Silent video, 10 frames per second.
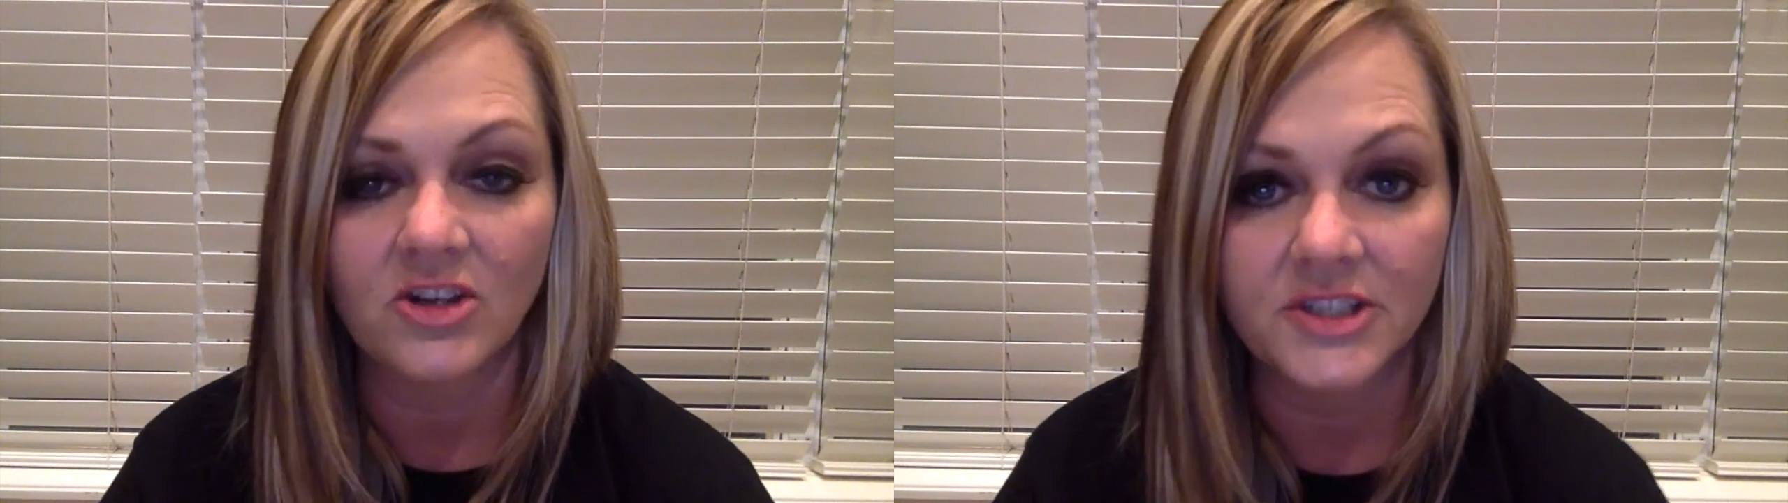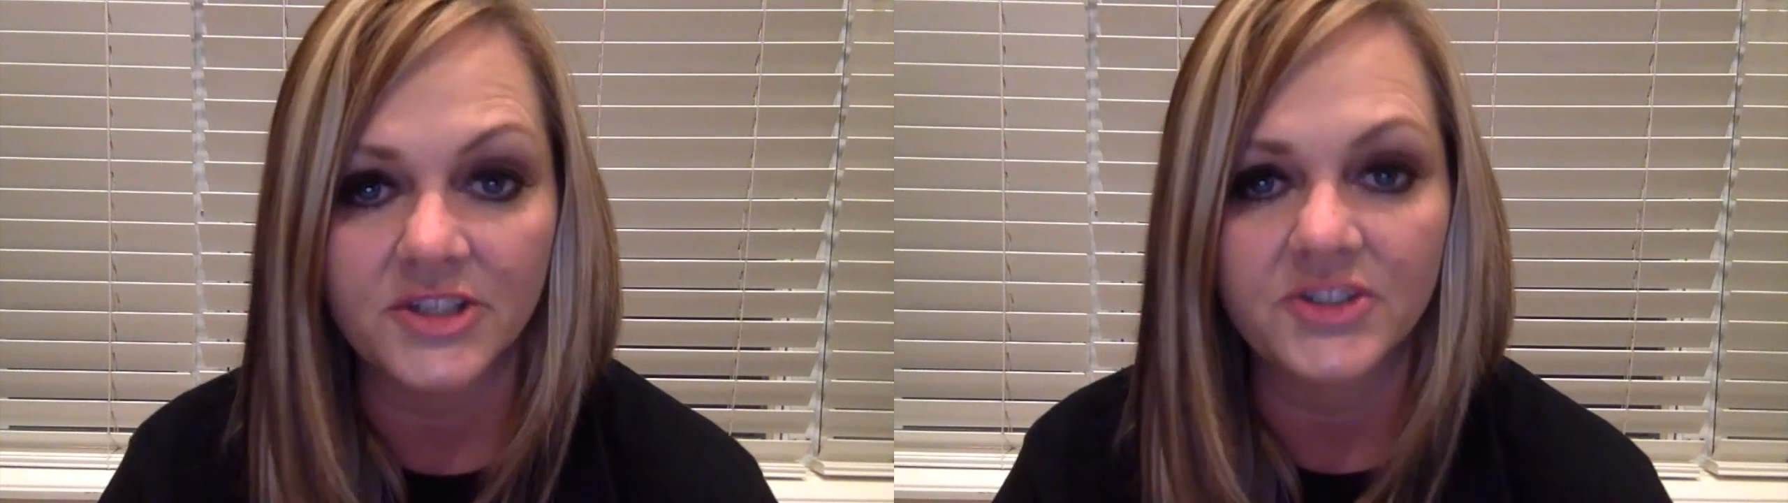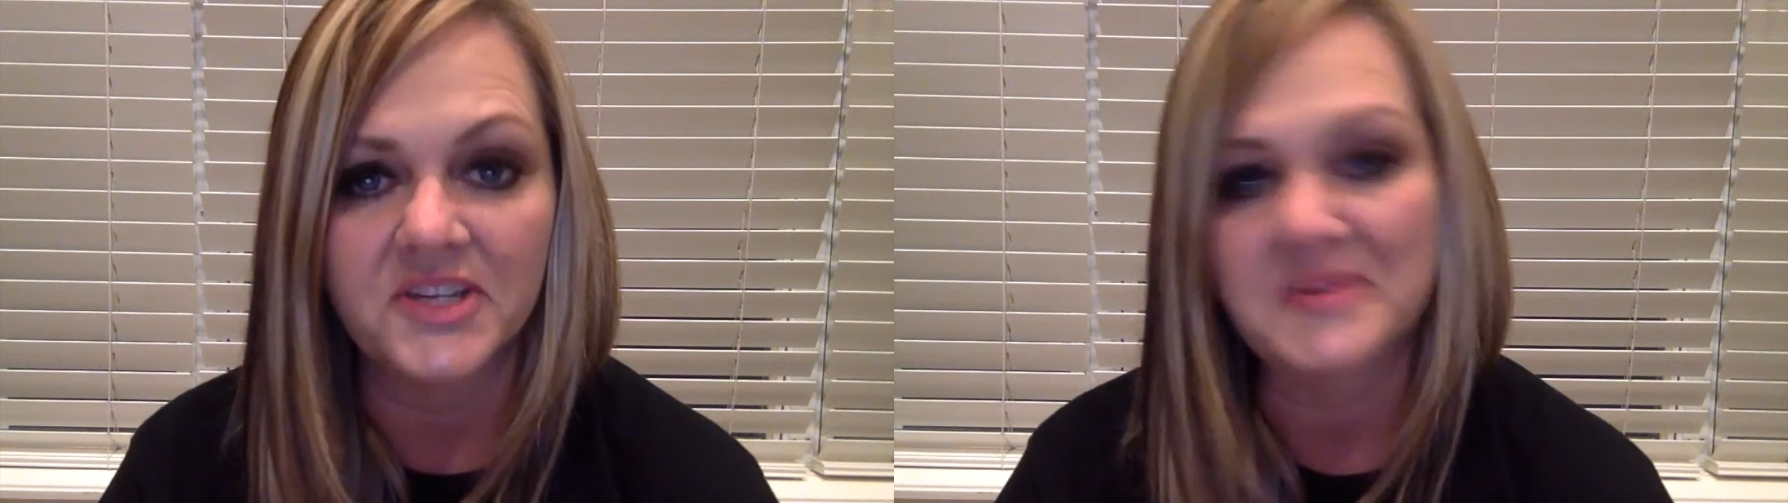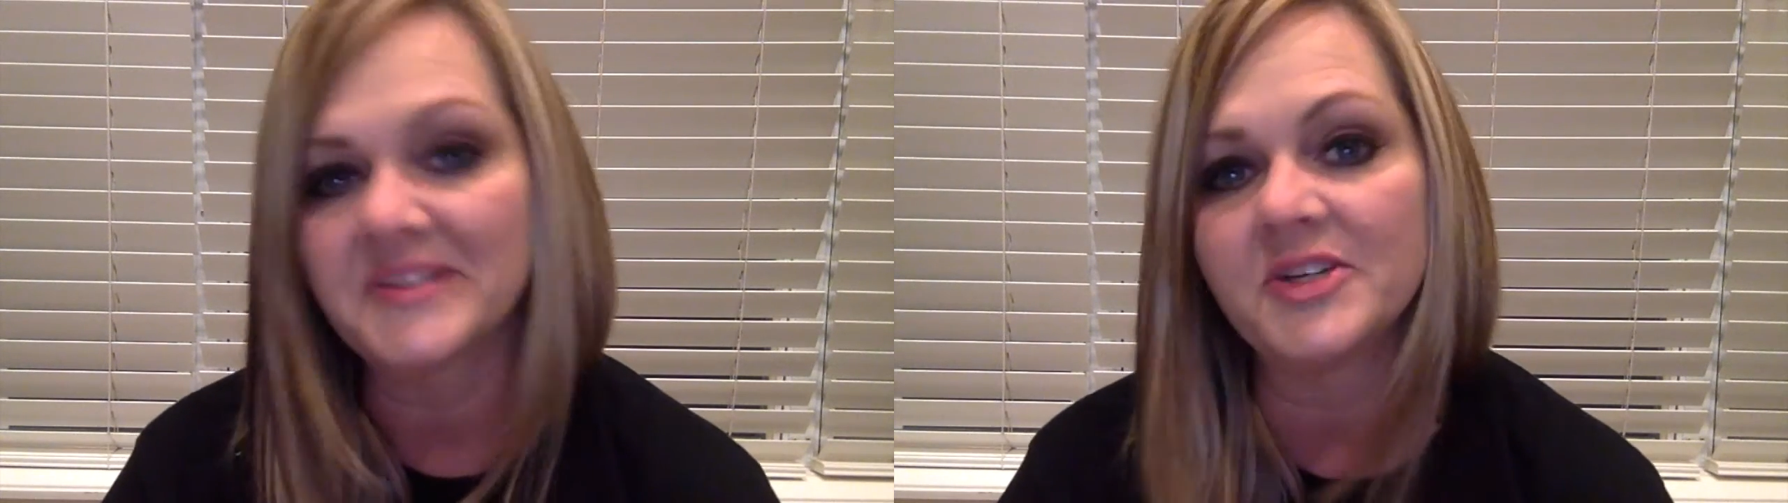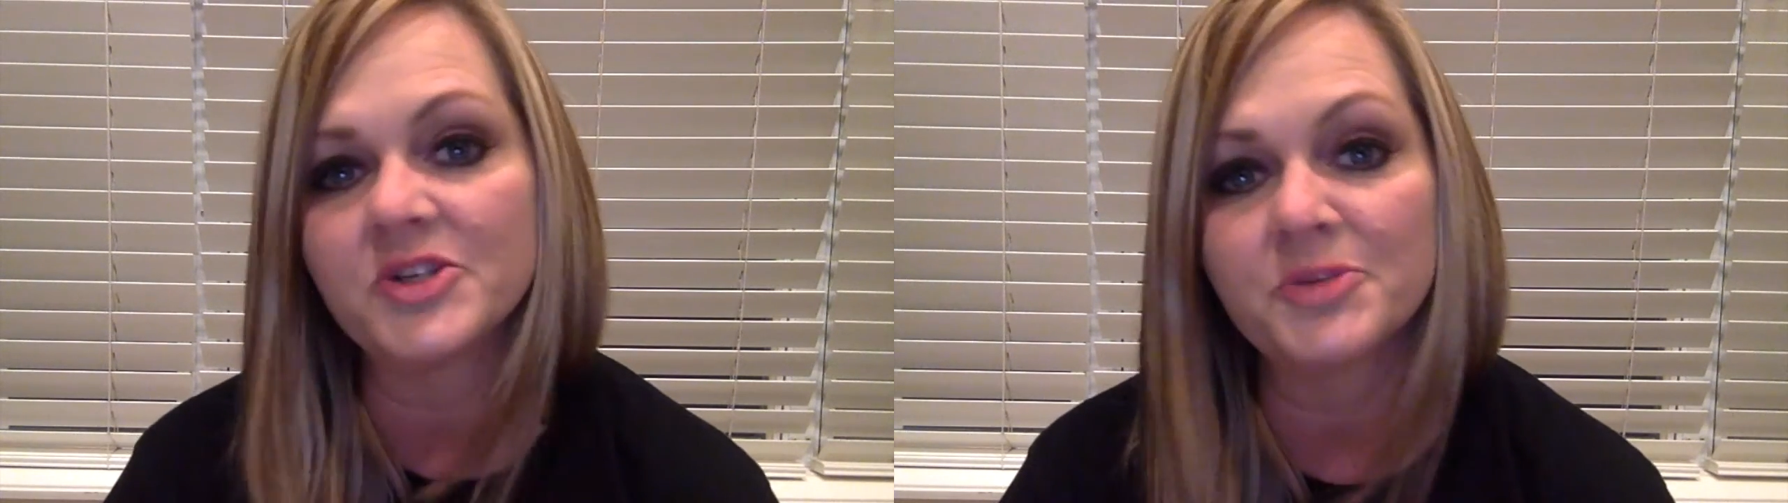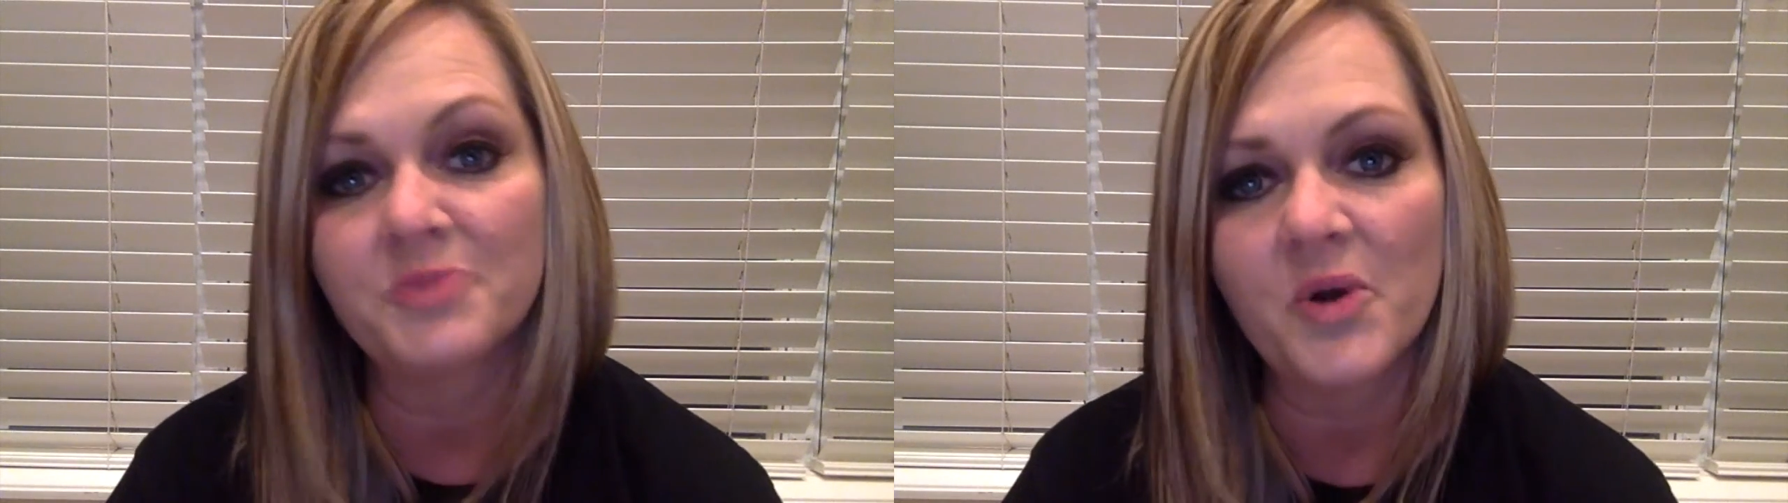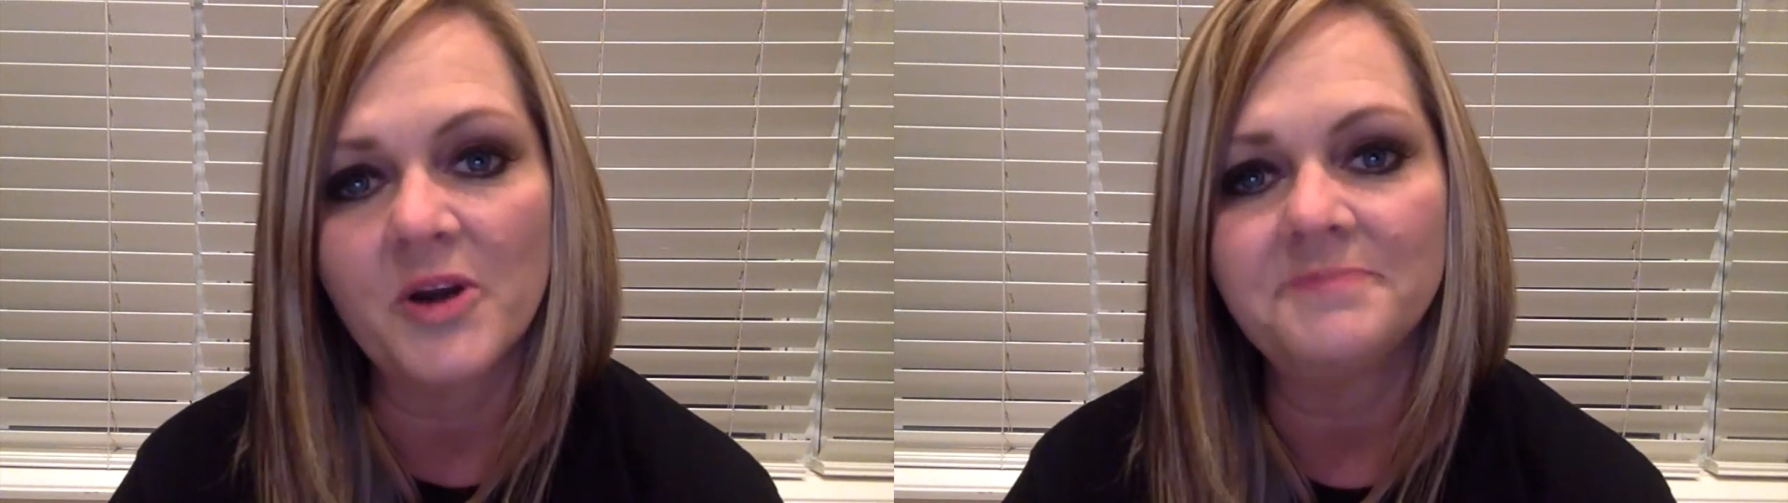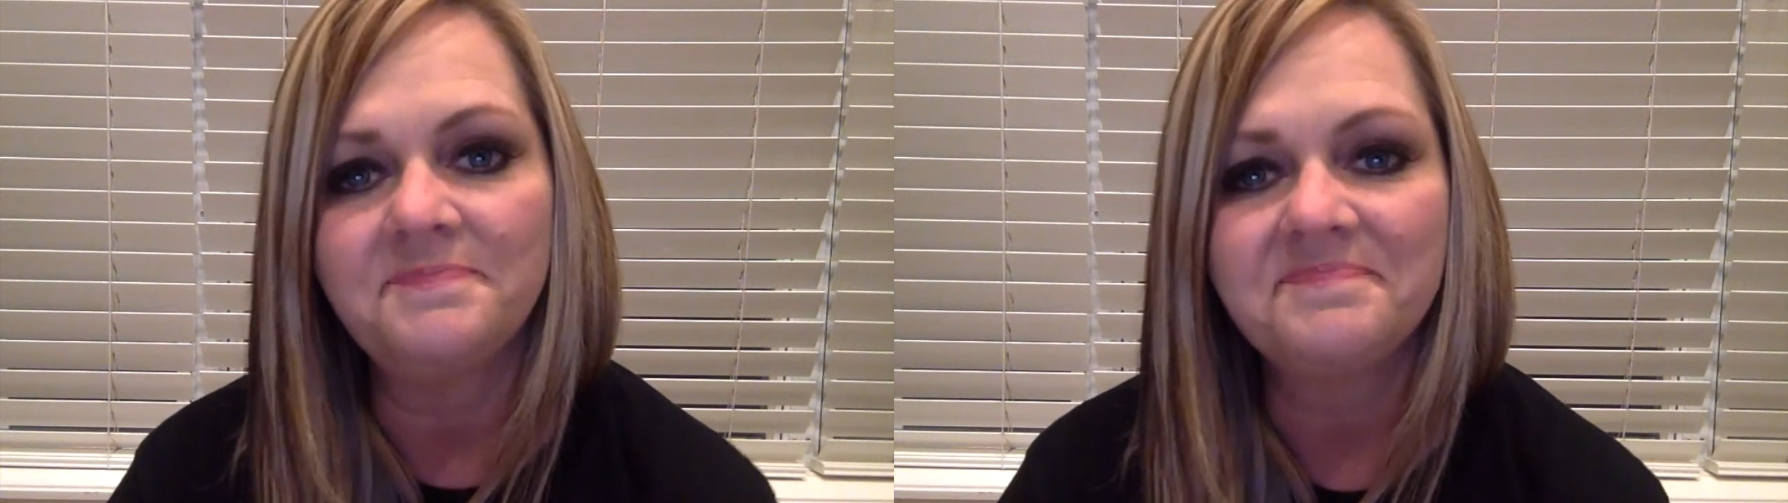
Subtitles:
literally where leaders are born.